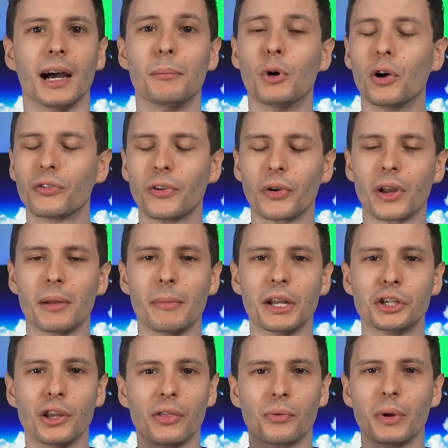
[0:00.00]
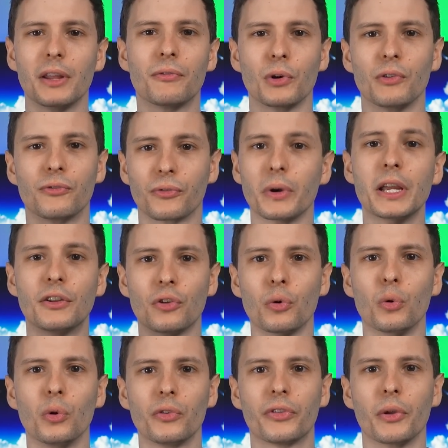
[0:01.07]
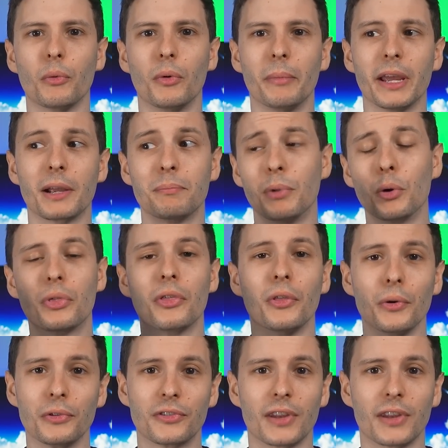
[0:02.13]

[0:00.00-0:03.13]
I'm also gonna mention three different free tools that will make both of those